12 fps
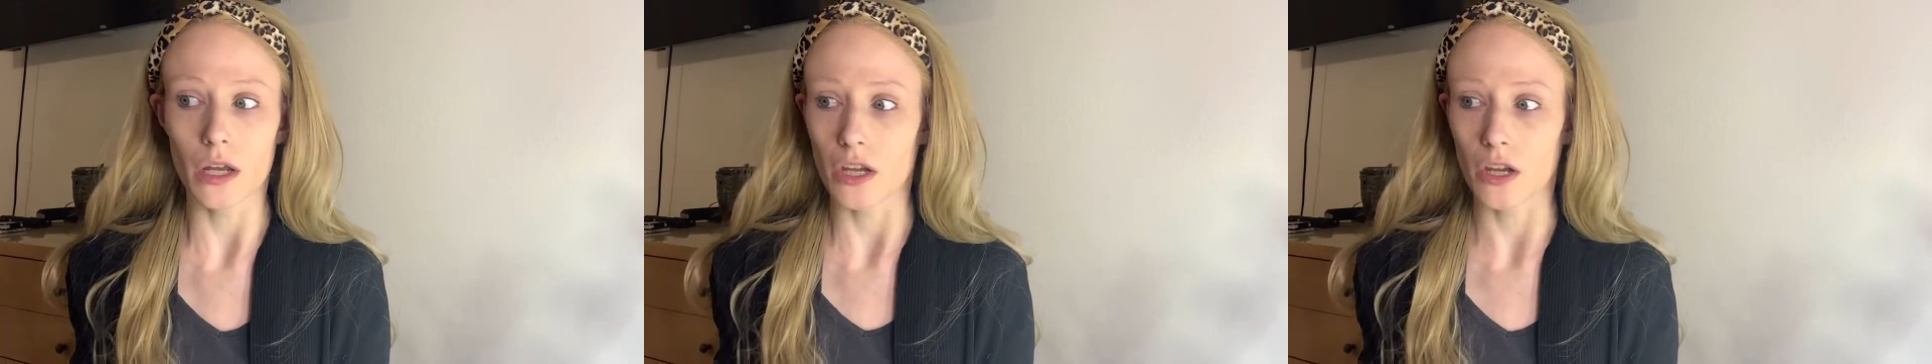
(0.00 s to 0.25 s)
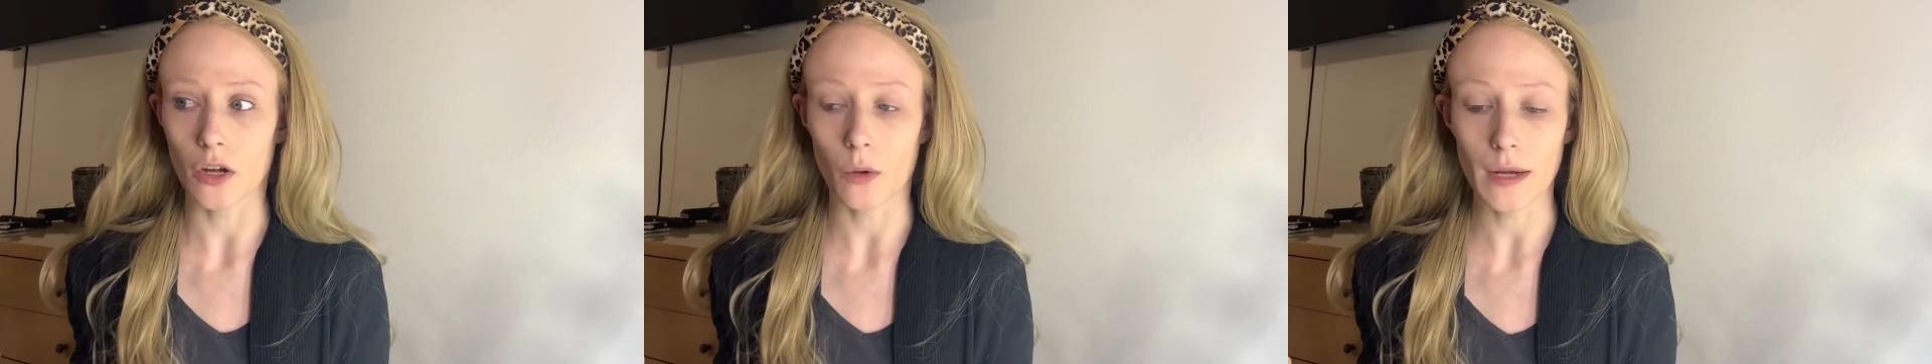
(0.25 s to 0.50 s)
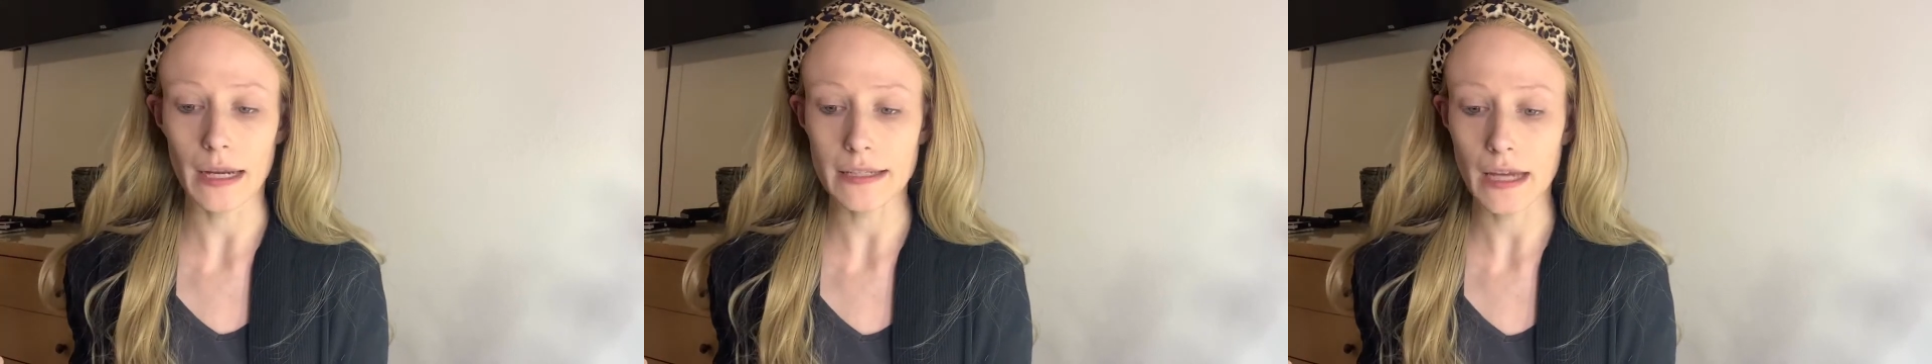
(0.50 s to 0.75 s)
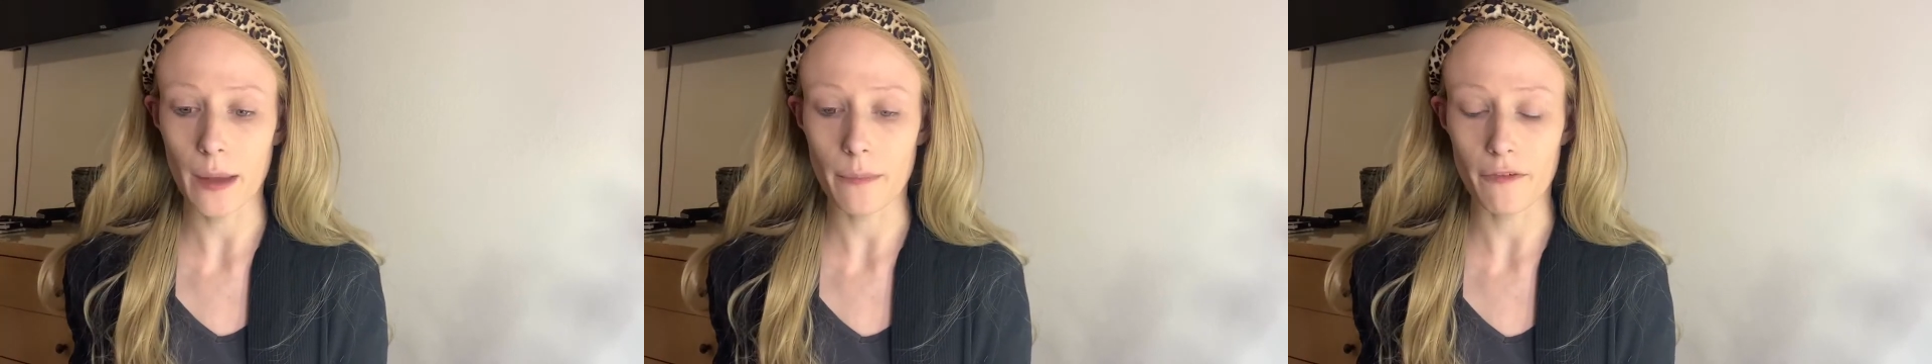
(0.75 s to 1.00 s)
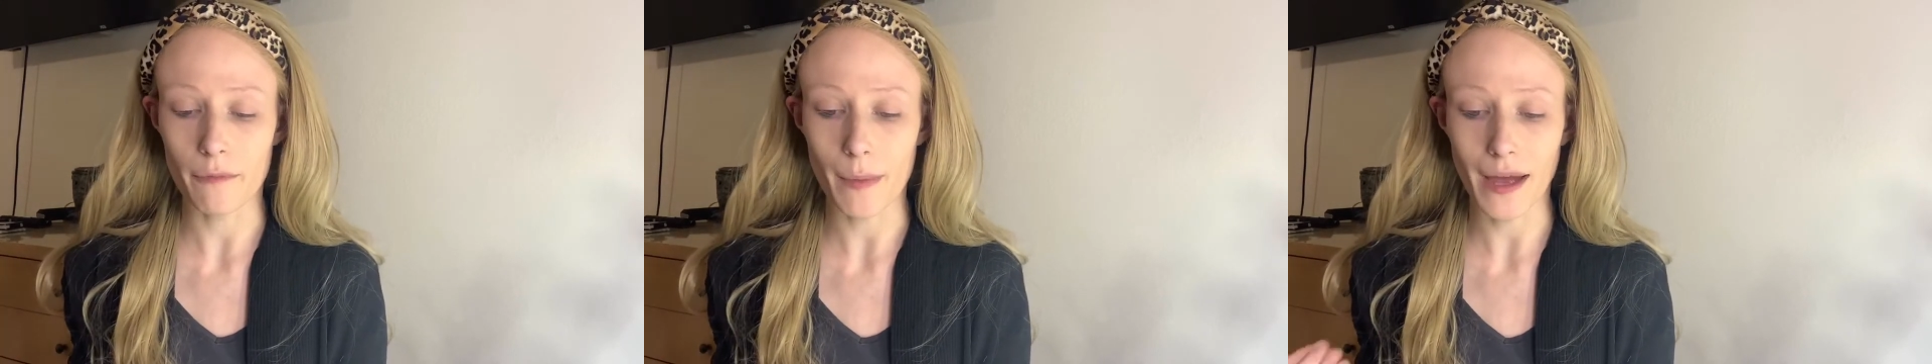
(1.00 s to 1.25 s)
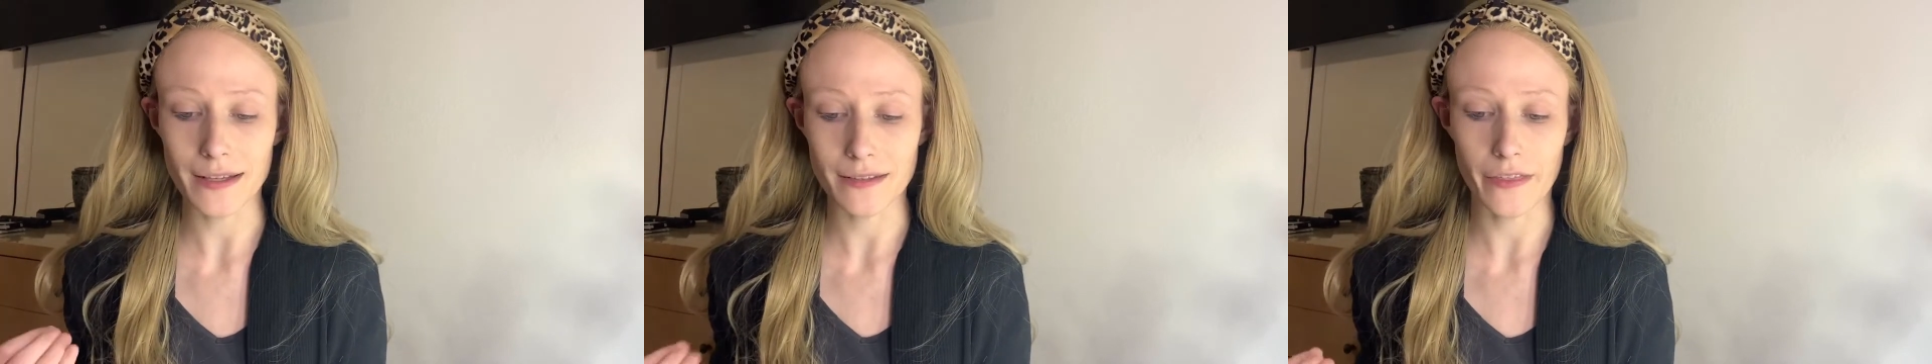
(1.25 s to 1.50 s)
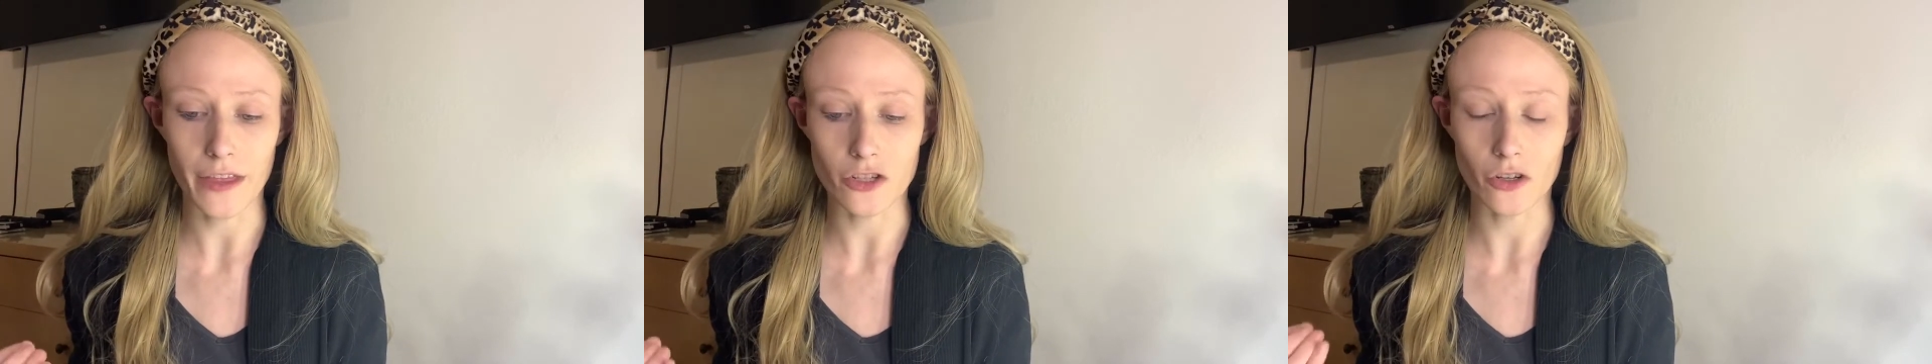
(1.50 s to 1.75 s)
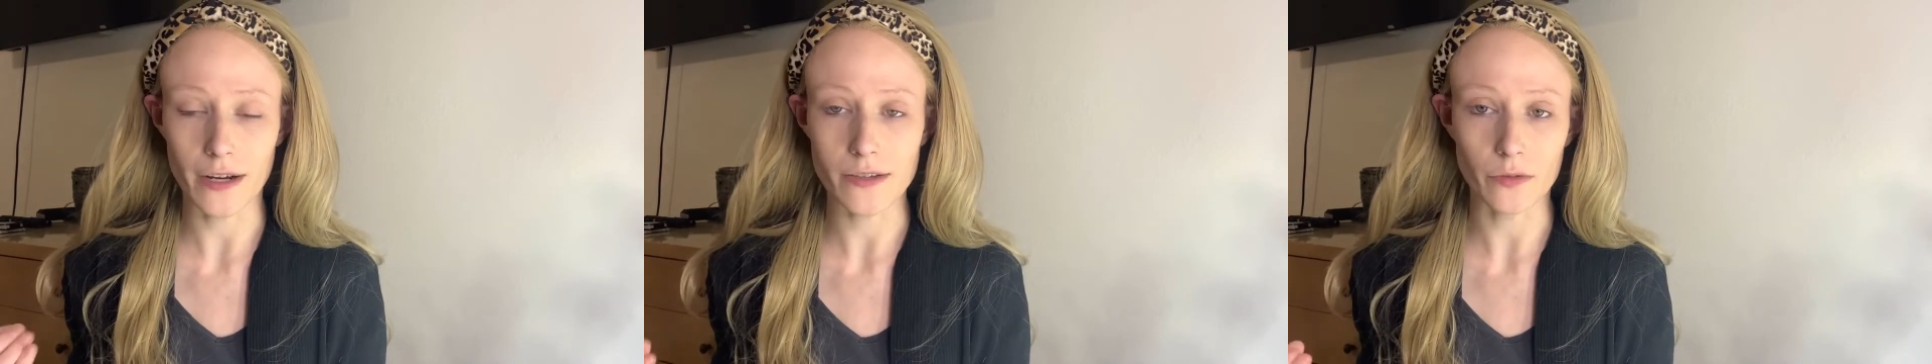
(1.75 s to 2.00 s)
any type of mask that
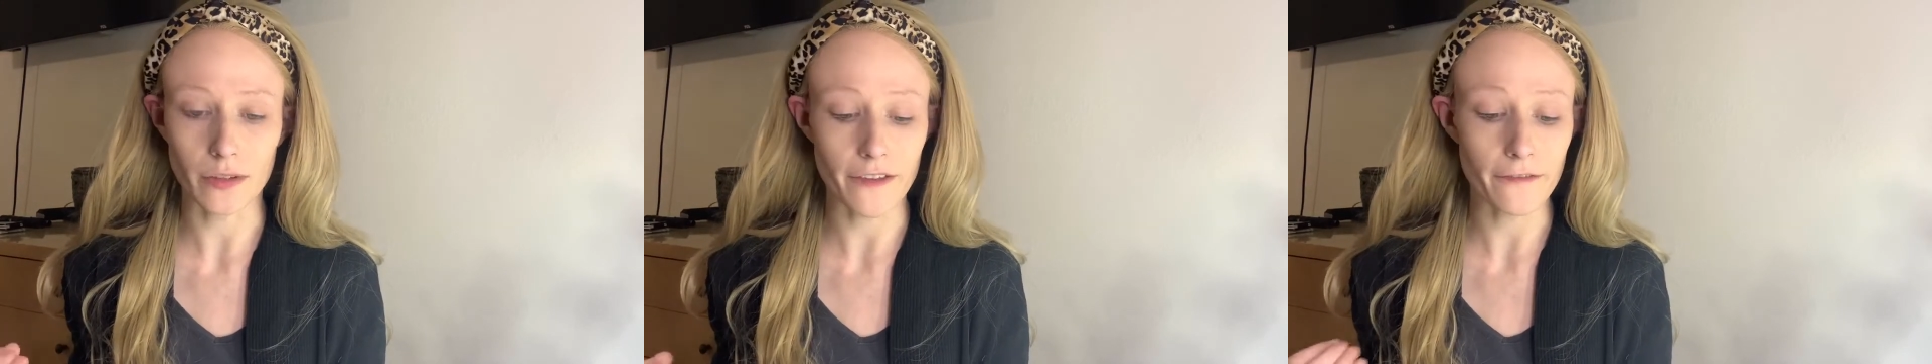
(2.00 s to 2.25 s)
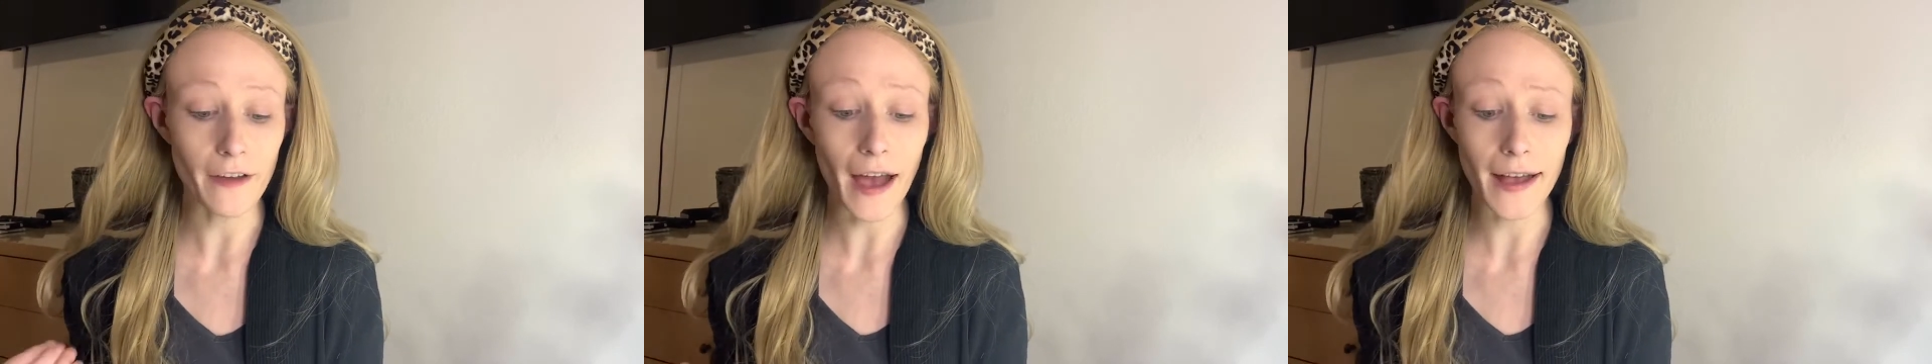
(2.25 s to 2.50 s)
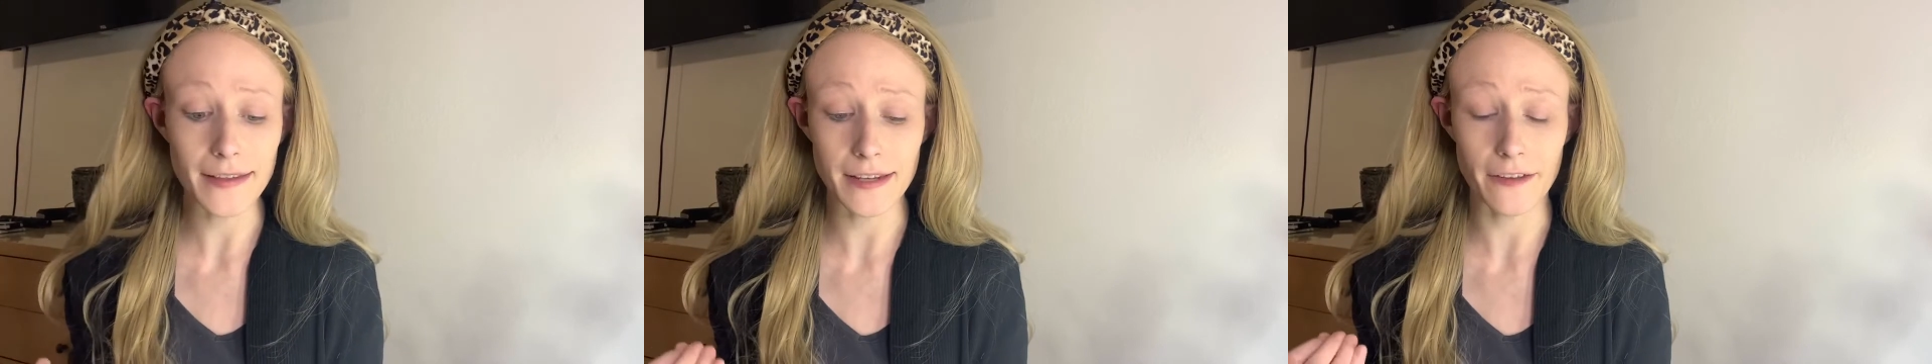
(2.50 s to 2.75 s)
dries really fast.